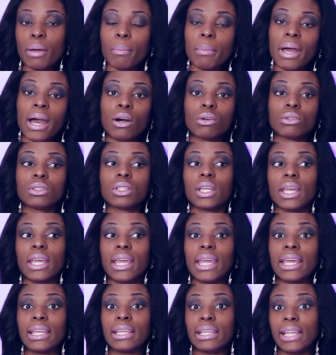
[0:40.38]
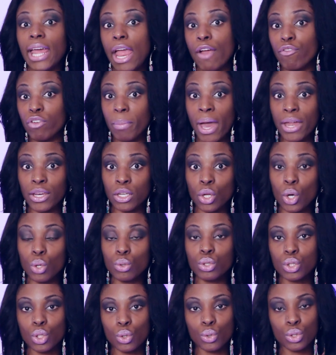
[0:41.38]
come out and let everybody know
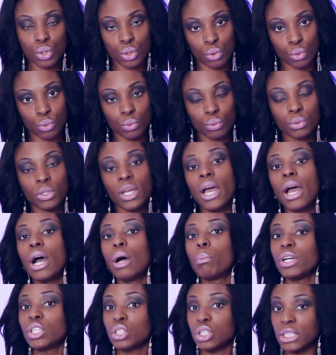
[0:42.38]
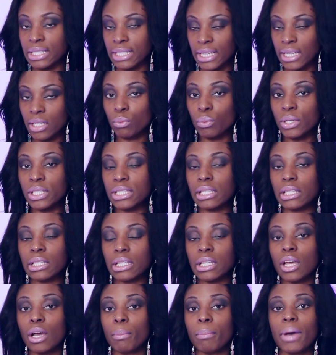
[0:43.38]
so soon, but she did
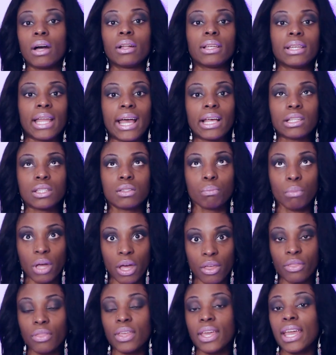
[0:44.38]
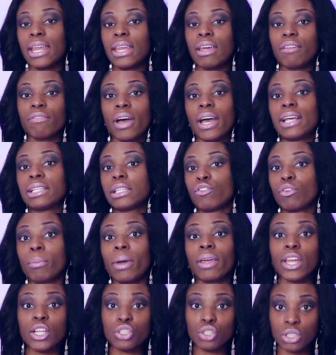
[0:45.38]
recently come out last month and advise
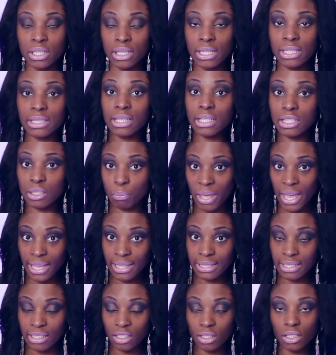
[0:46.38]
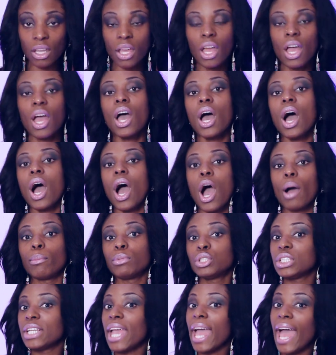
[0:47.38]
everybody that she is expecting.
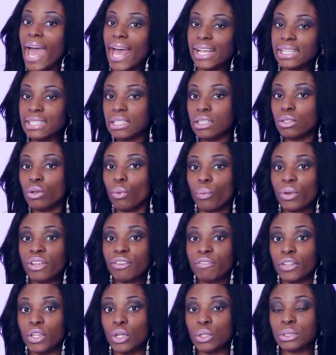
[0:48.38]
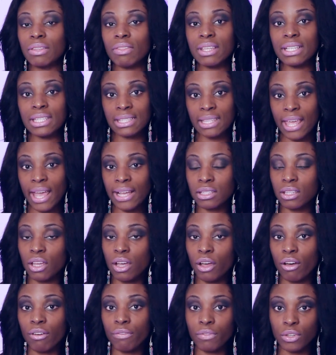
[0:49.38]
She hasn't revealed the sex
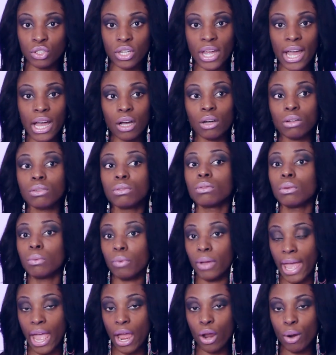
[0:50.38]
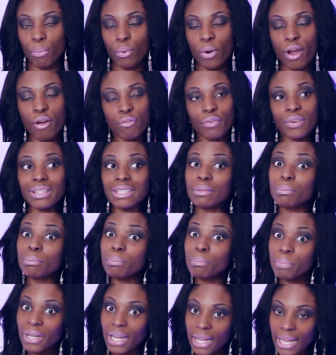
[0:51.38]
of the child at her preference,
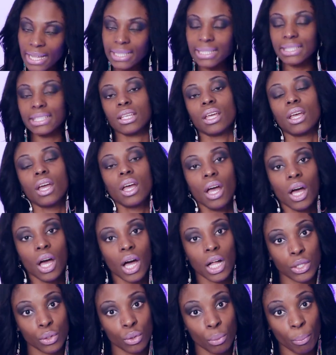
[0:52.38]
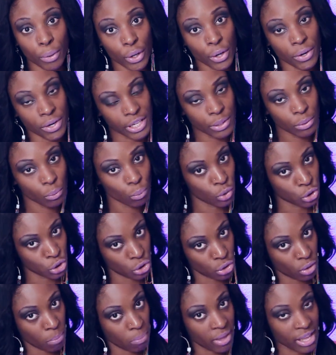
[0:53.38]
but a little birdie, which is
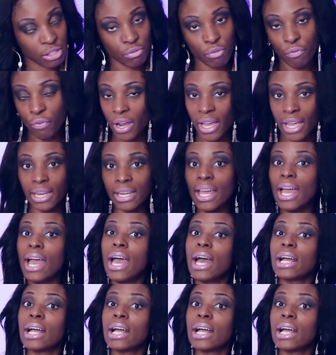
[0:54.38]
her best friend,